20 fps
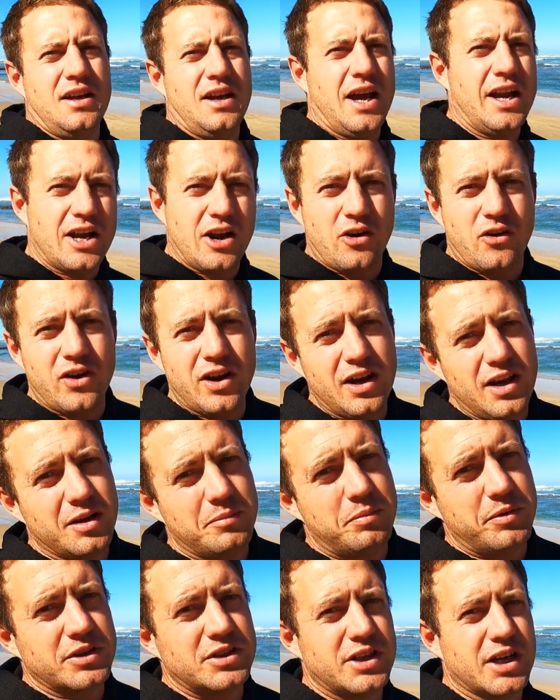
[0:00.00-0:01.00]
And I really
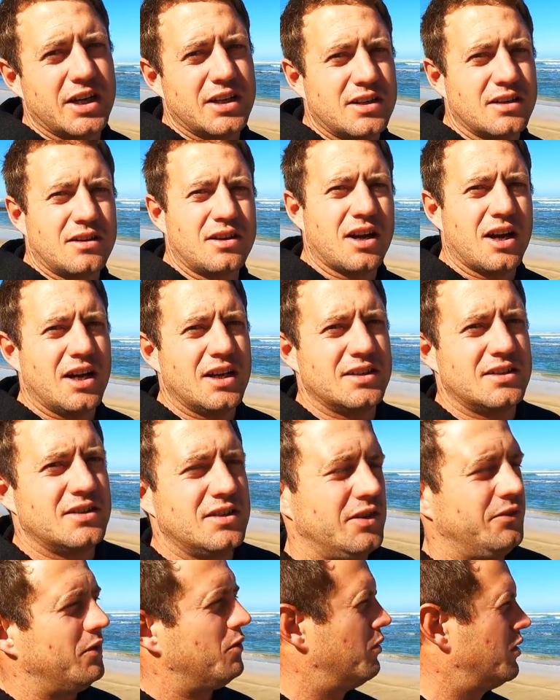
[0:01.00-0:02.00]
appreciate it, guys.
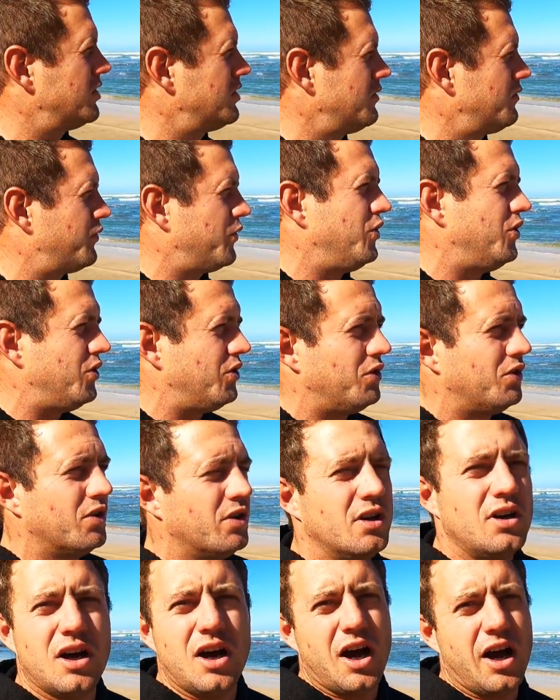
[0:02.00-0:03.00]
If it wasn't for you,
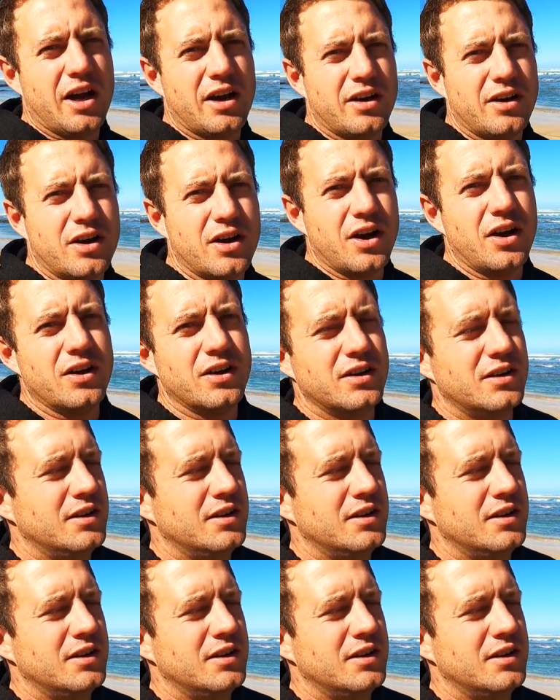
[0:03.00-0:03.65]
I don't know.